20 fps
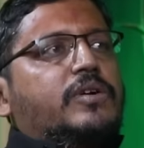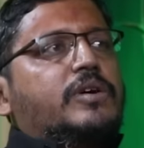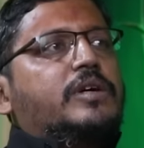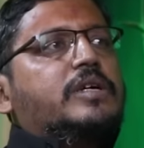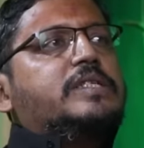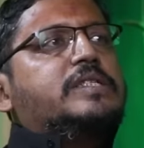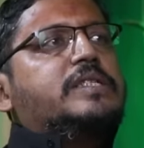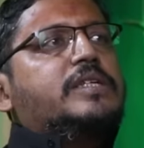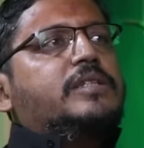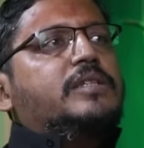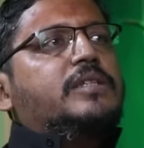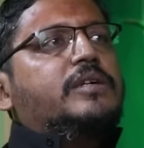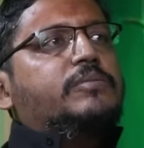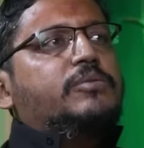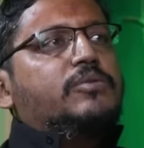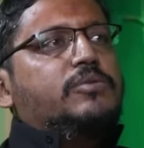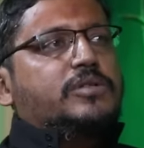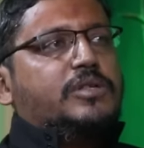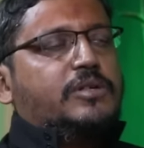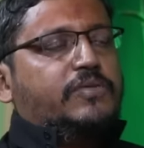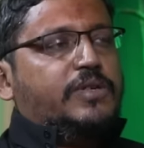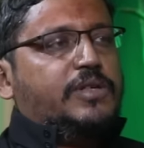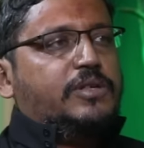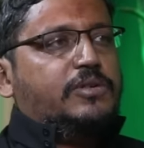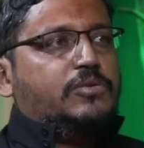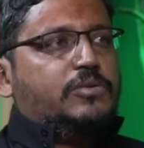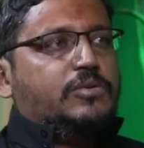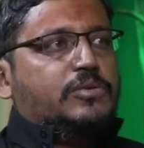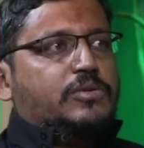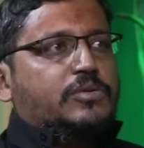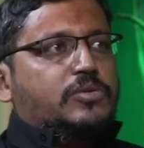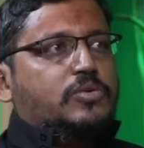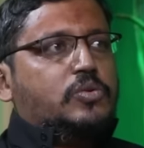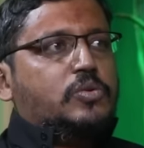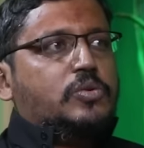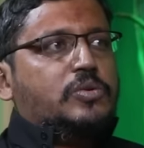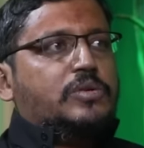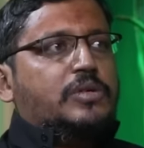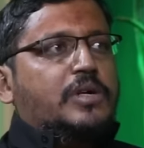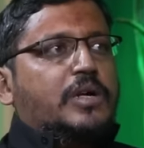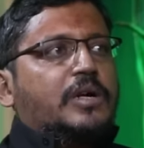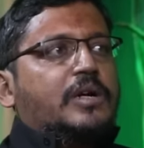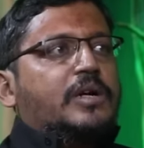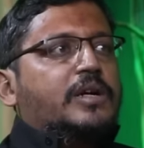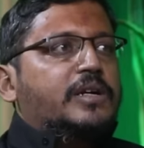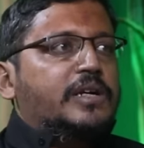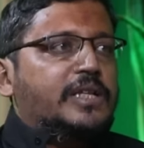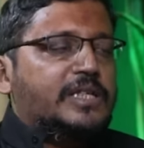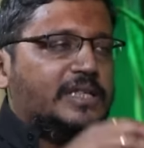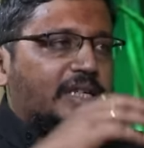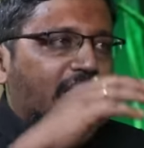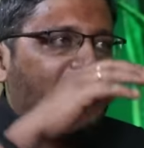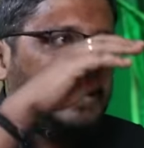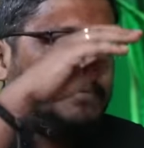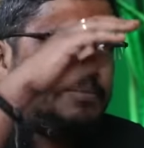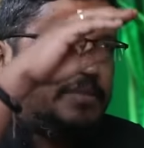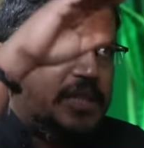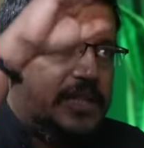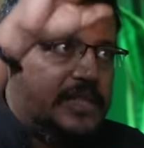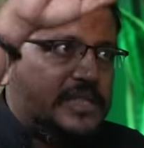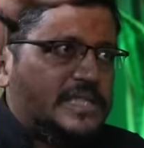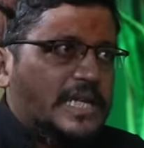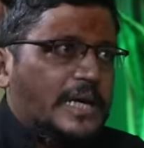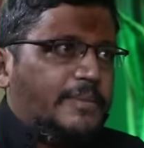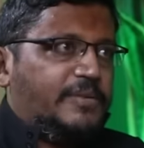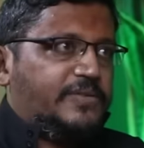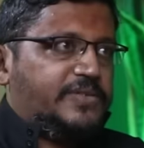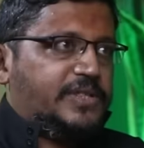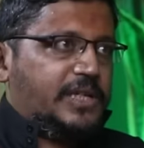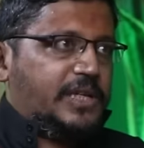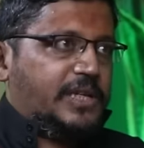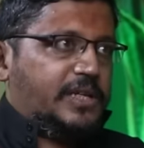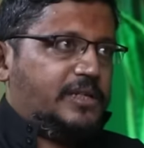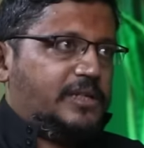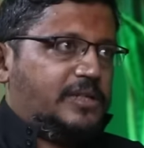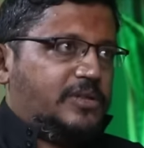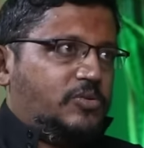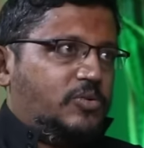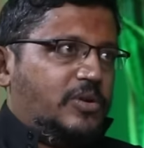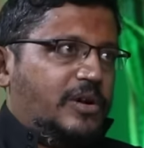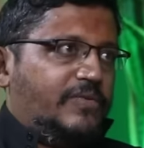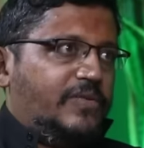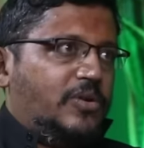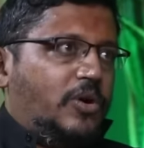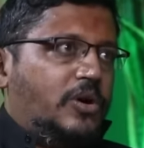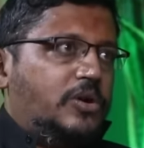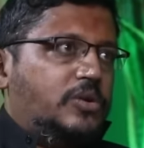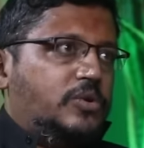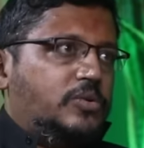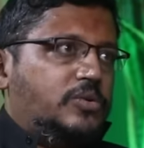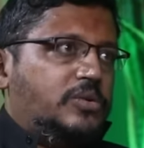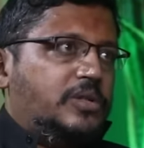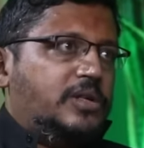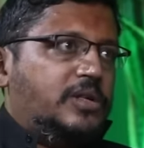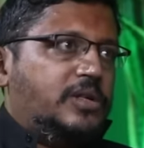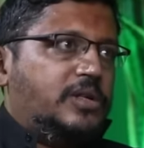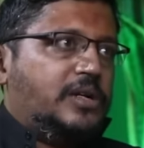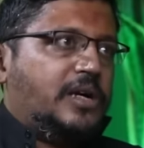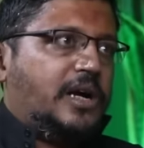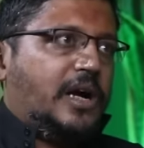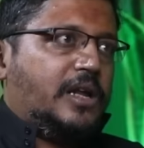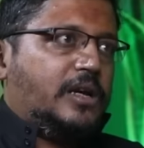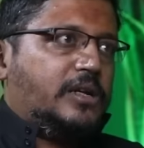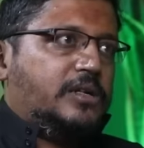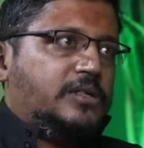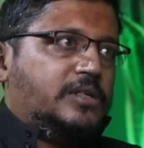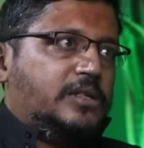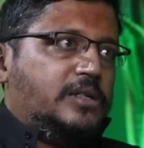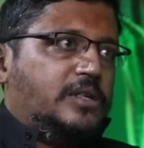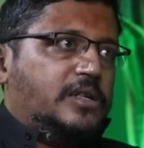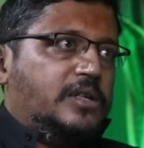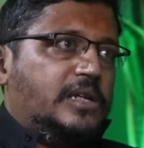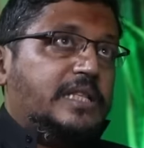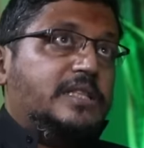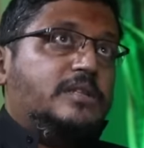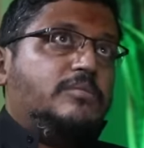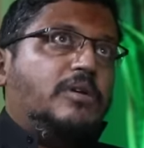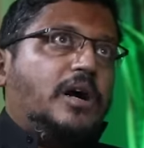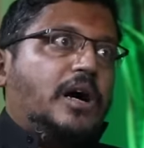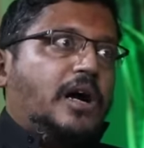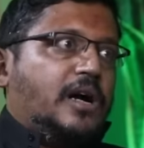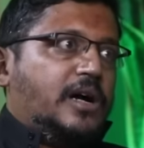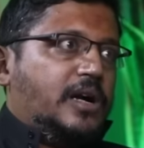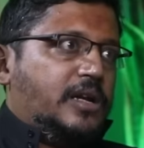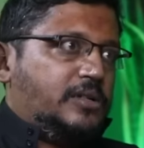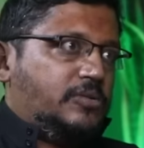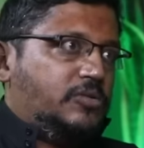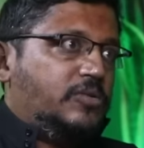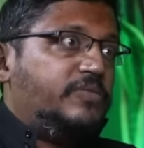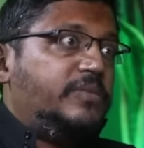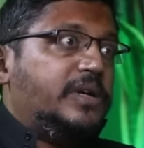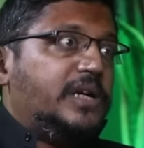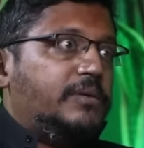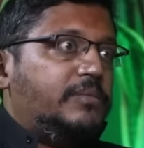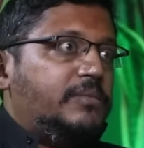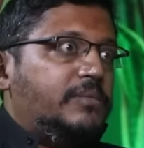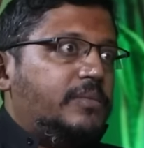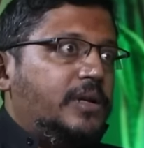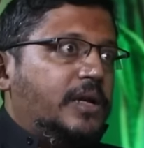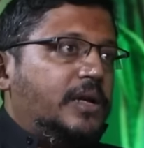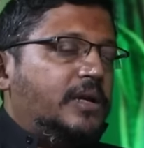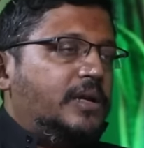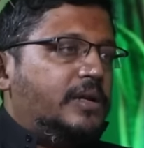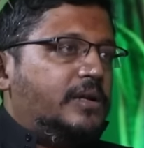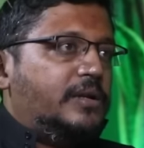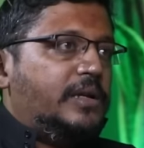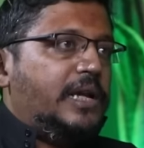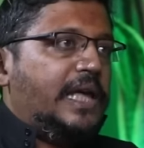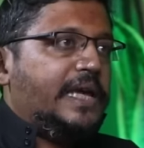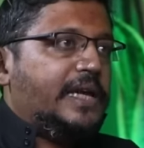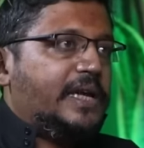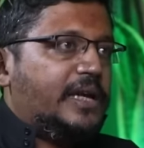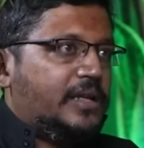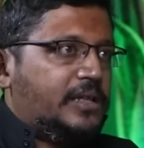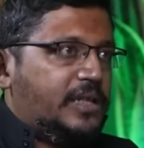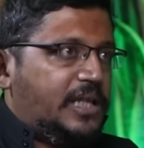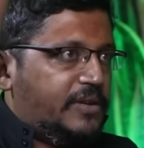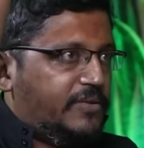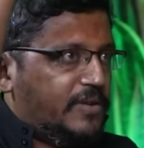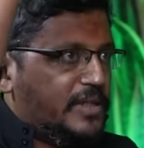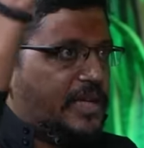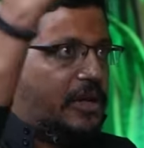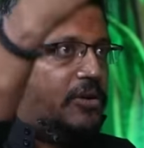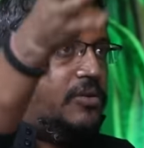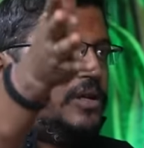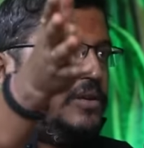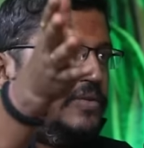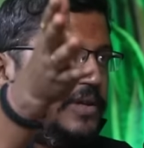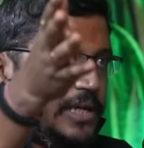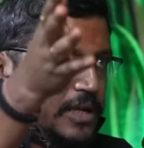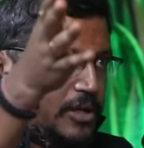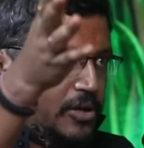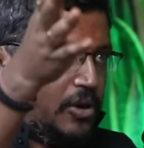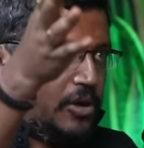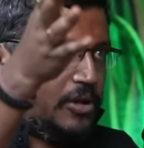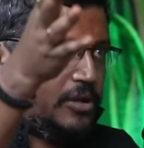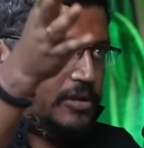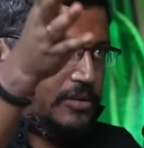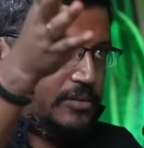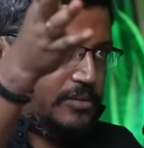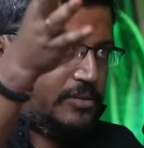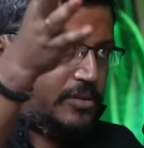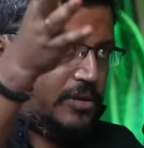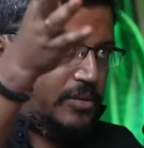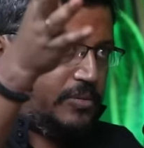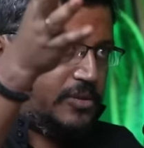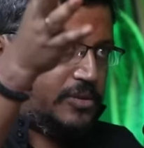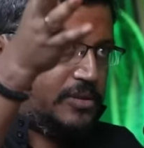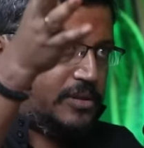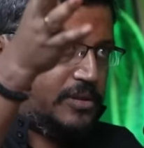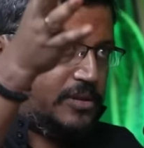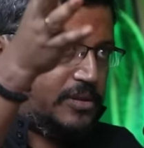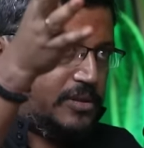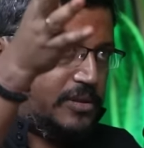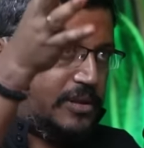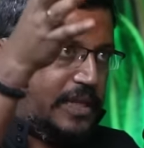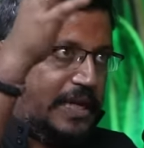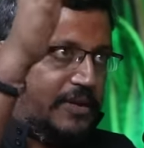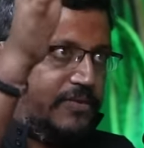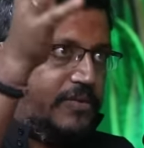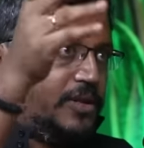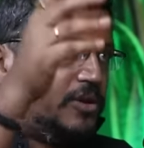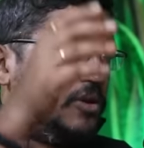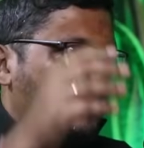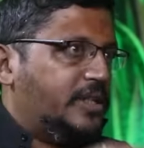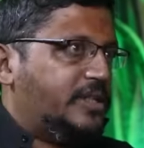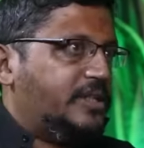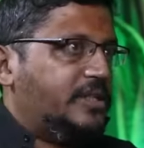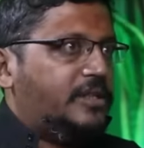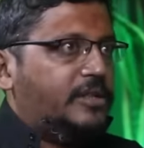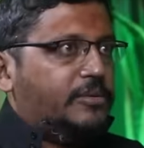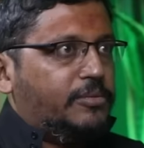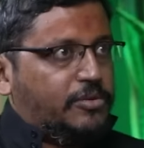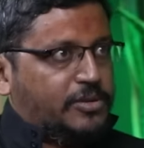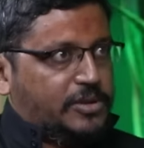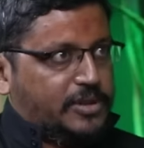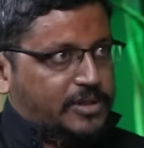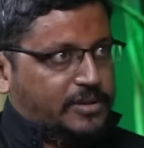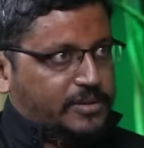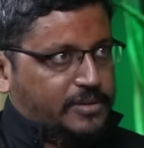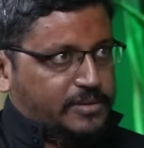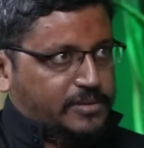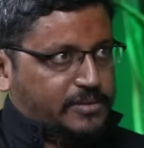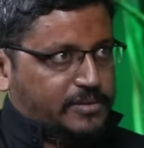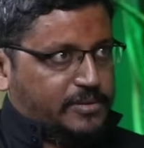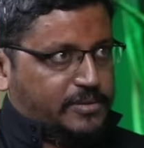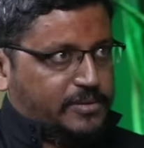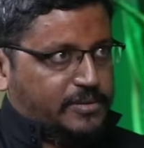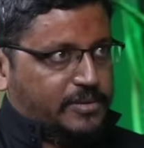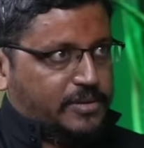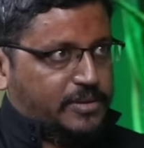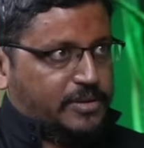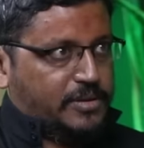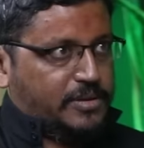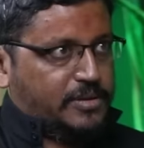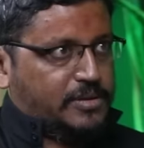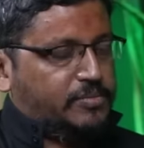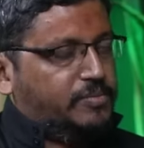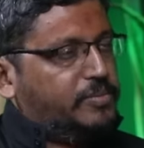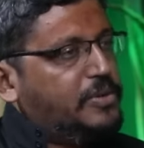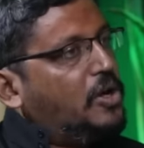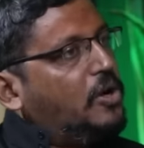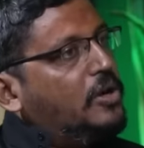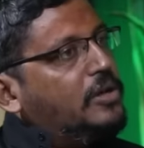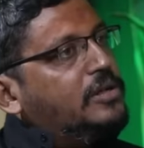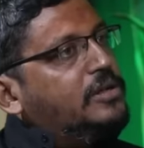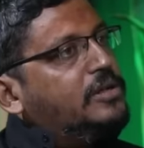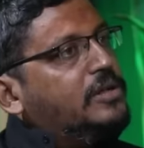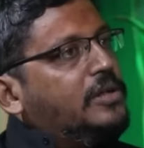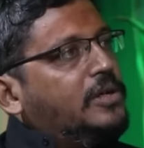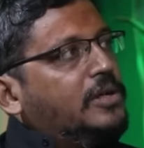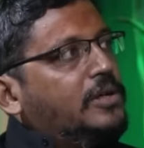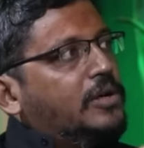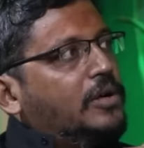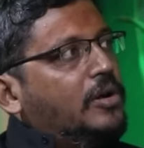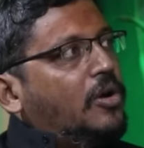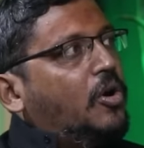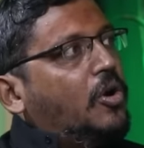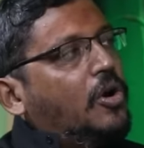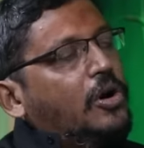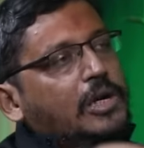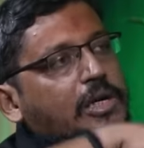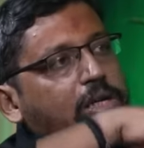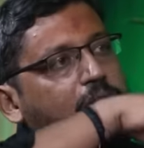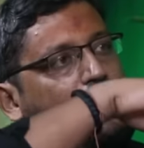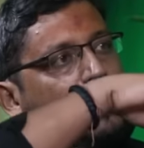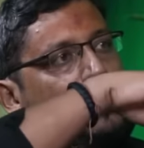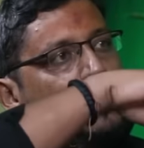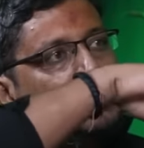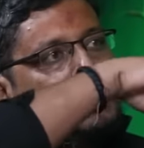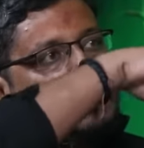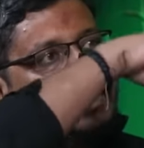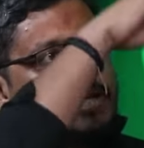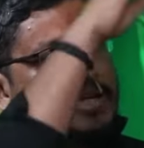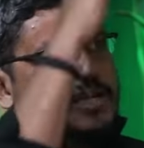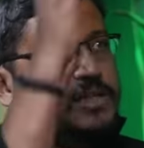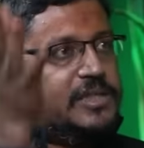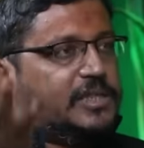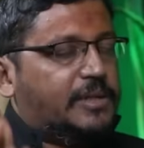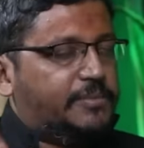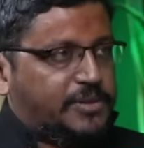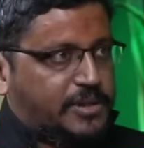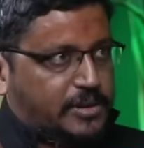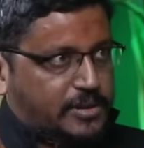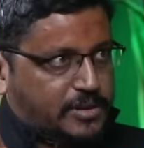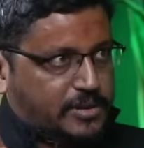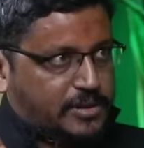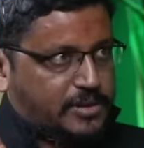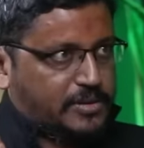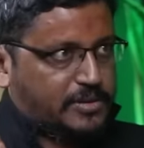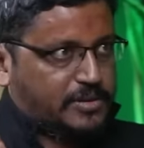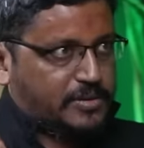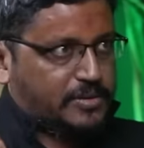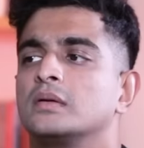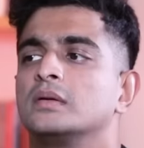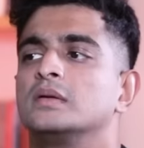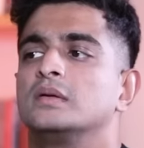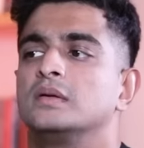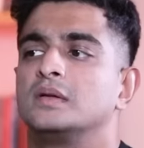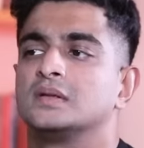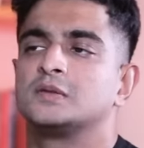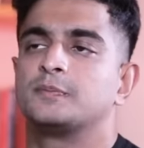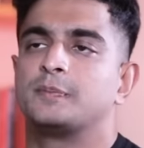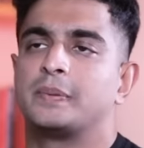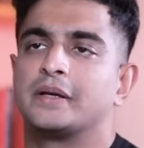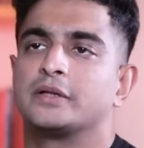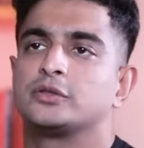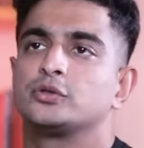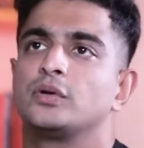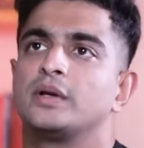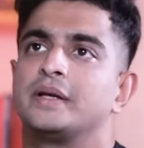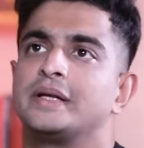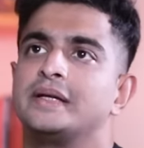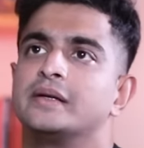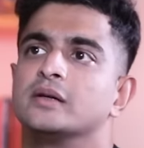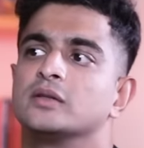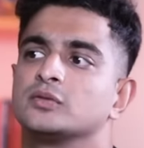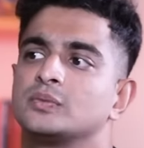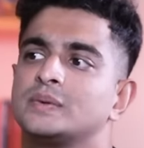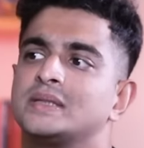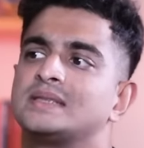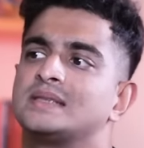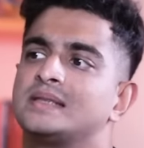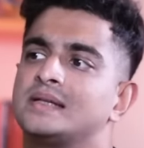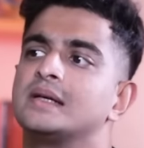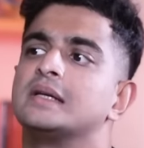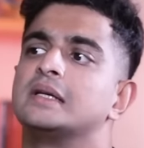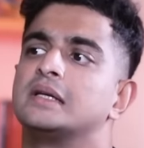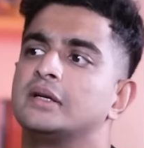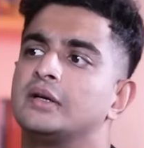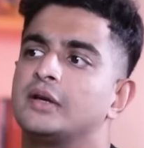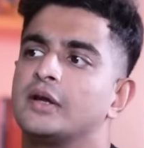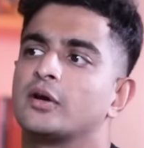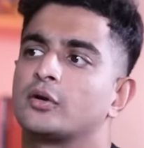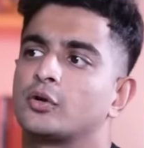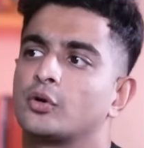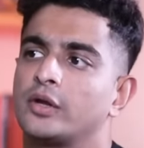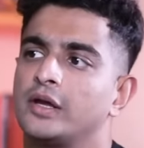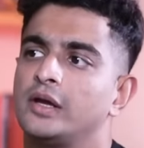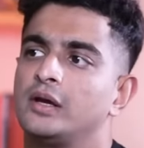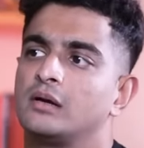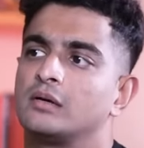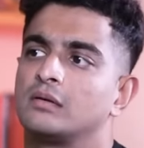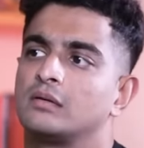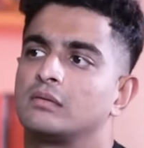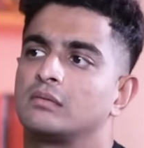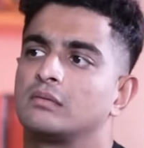word Siddha Purusha we use to describe these type of saints who have gone to the Karan Sharir and the Mahakaran, who have become like a Devata only, like a god almost. That we call a Siddha Purusha. It's beyond all ordinary conceptions. The spiritual leaders we see in India today?